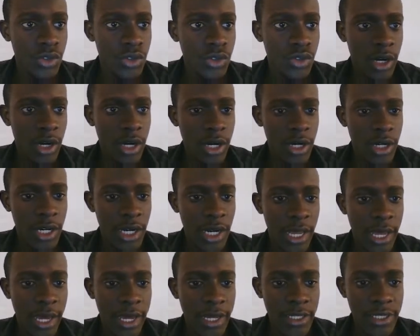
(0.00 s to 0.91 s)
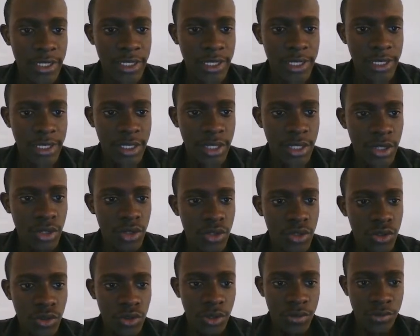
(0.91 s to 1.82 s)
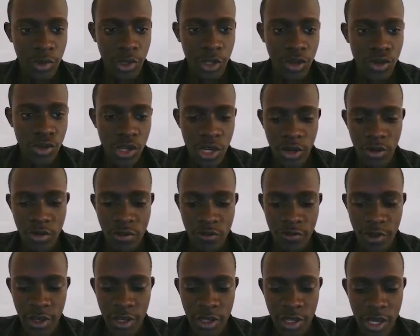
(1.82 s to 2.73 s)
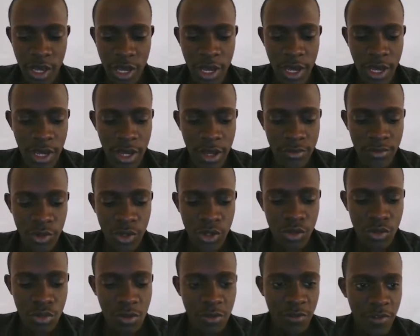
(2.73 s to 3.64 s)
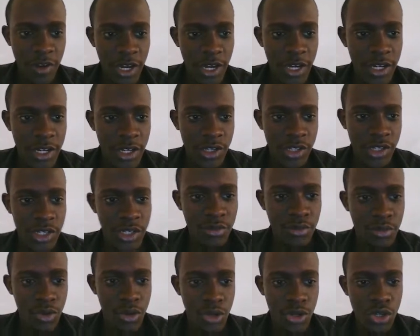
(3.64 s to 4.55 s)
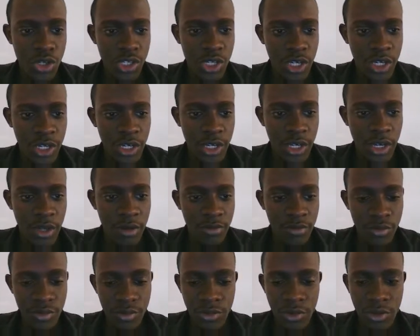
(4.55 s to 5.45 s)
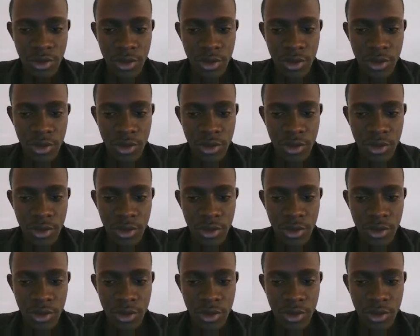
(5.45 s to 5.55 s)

to our client. So I'm going to head over here. I'm going to provide a simple username